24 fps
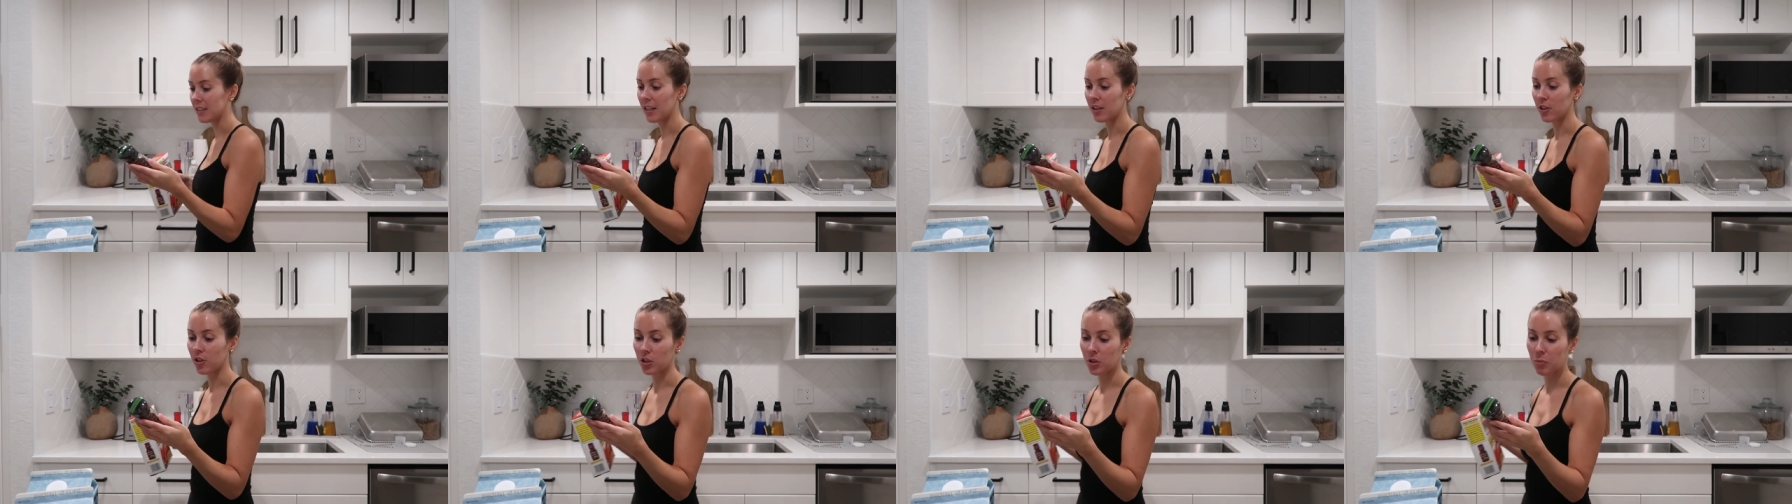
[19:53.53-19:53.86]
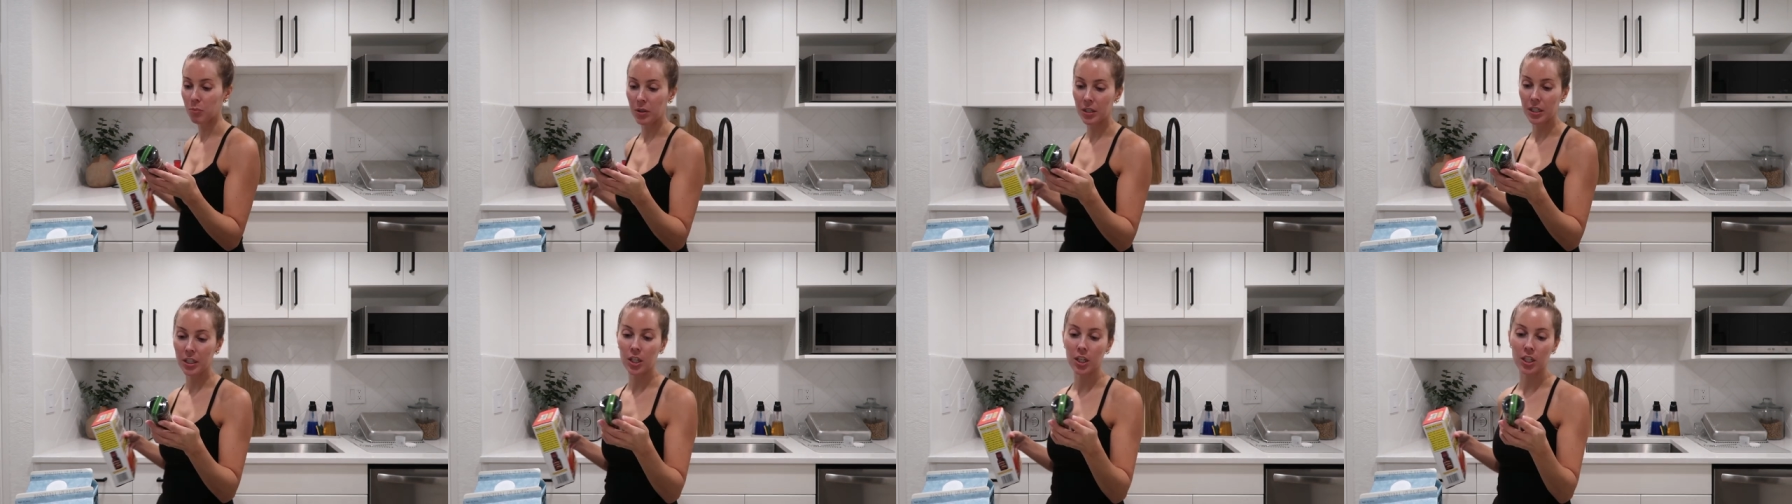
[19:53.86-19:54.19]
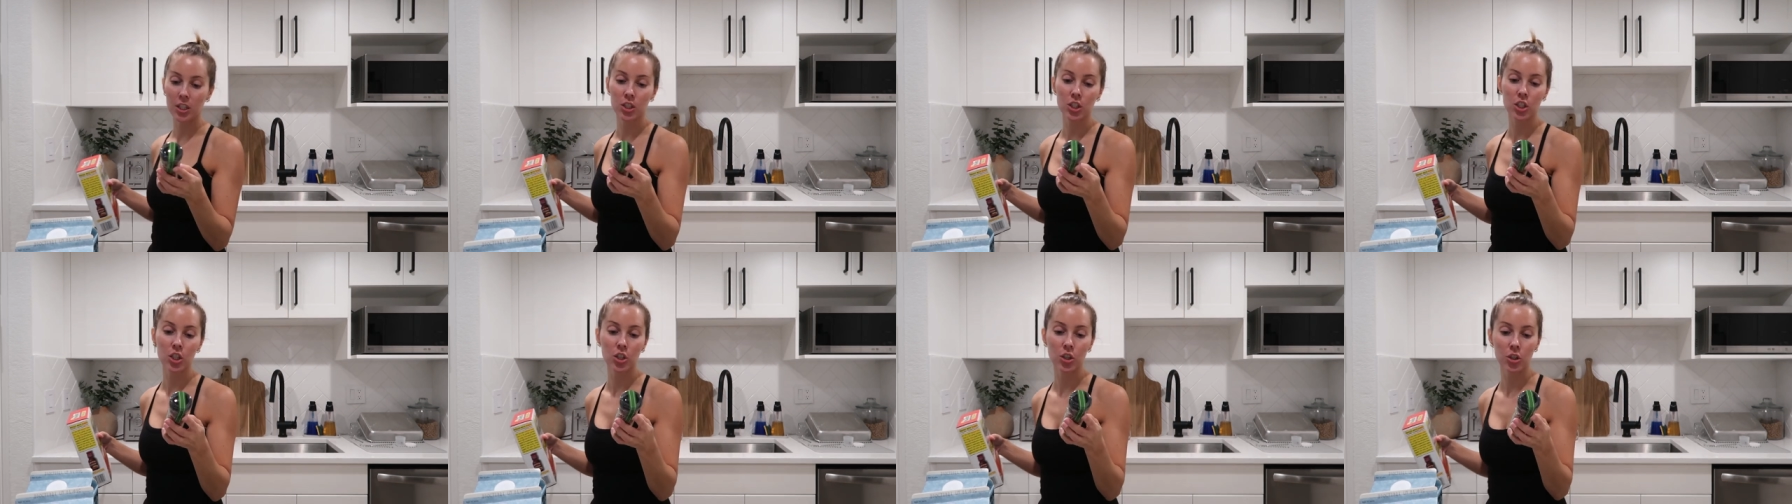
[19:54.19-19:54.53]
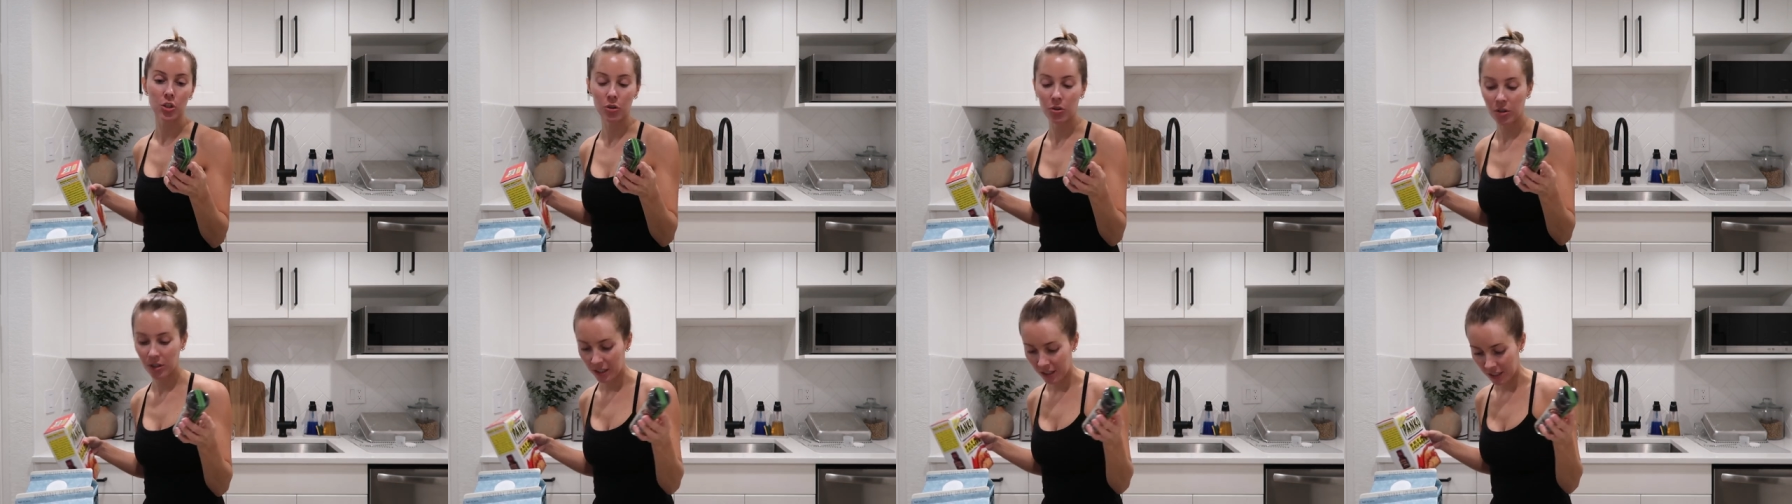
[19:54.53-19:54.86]
that looked pretty good
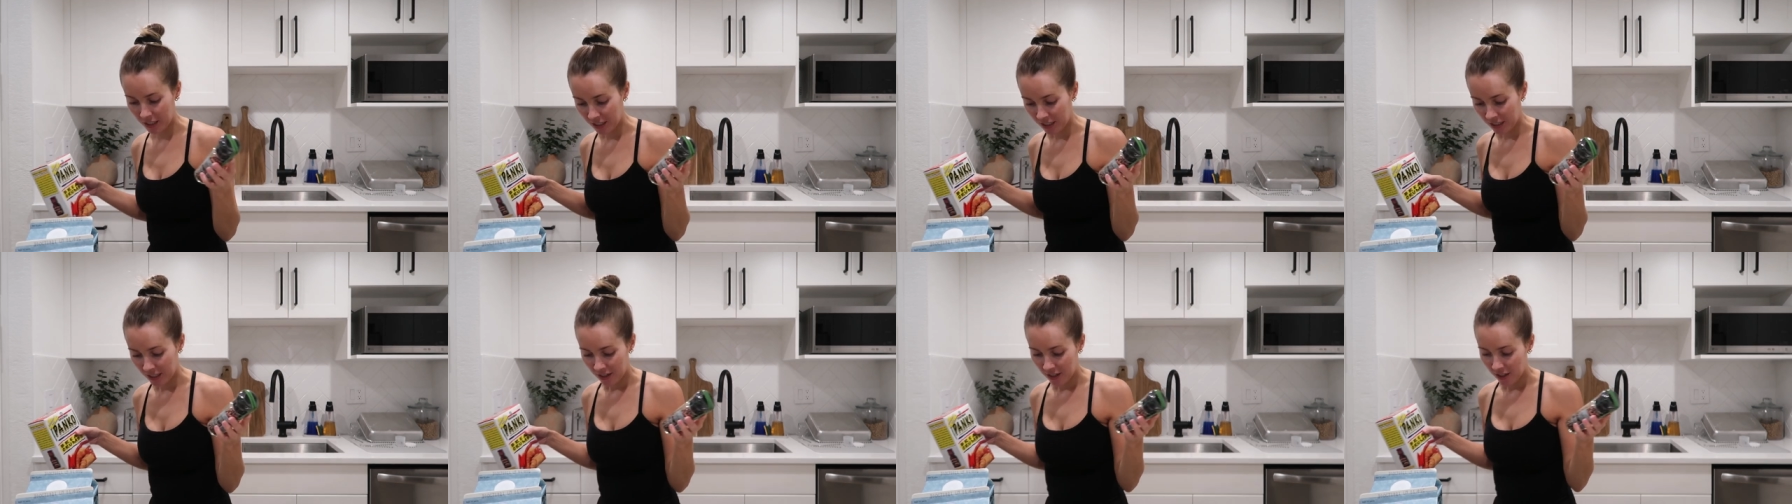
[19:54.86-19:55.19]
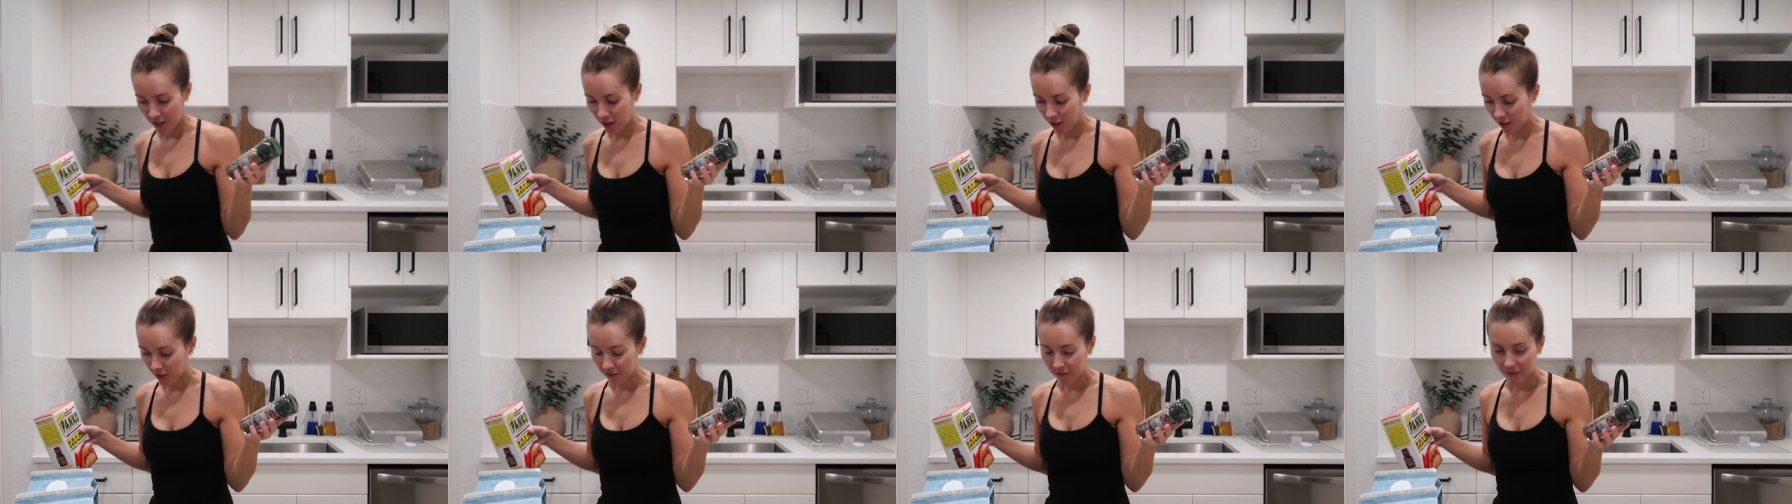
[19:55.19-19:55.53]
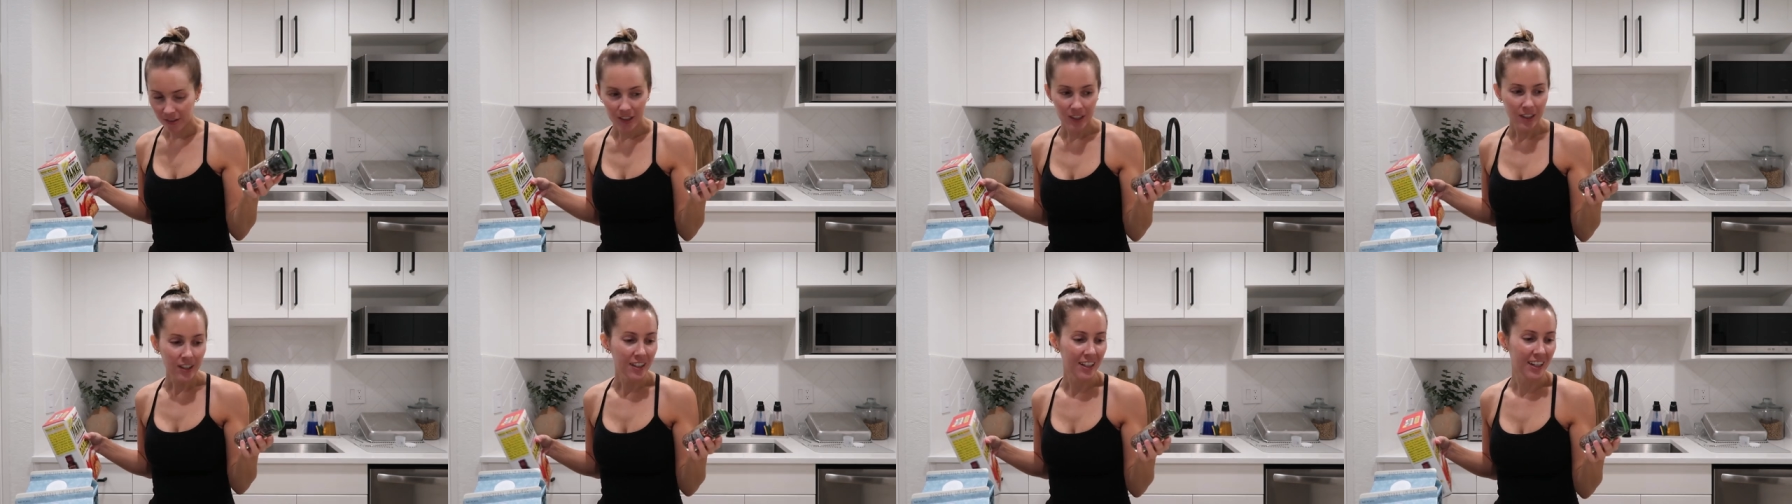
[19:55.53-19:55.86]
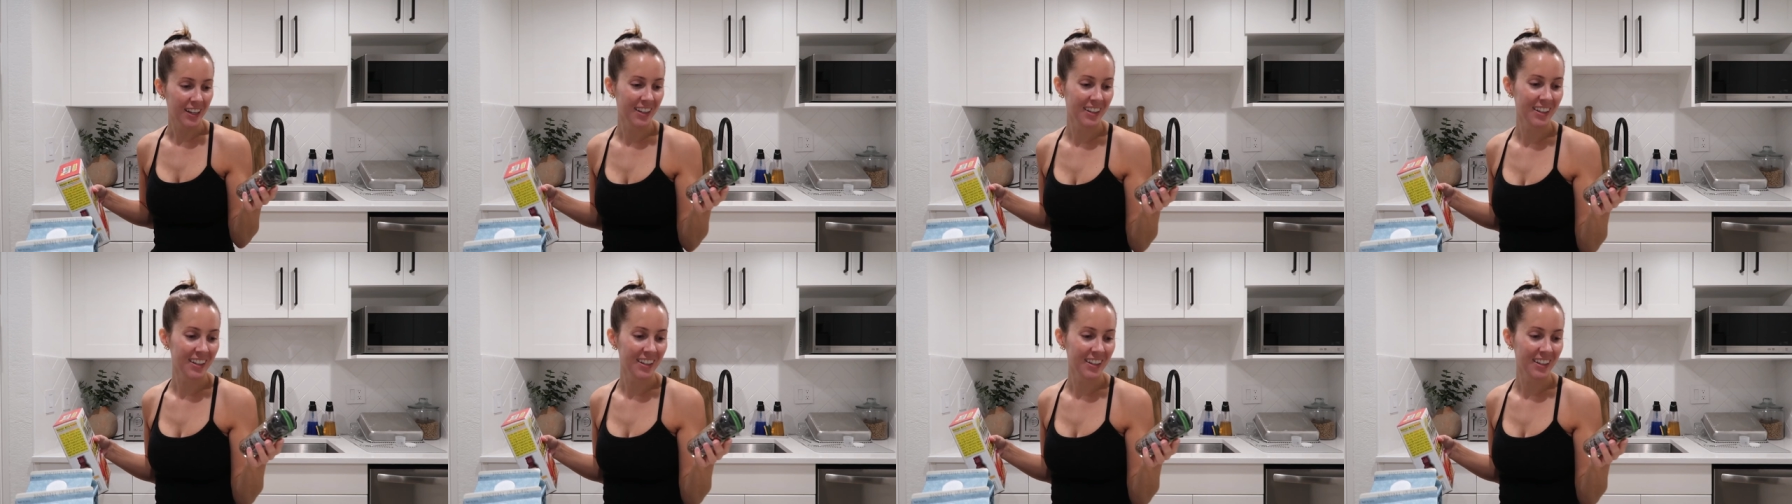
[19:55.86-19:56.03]
too. Oliver.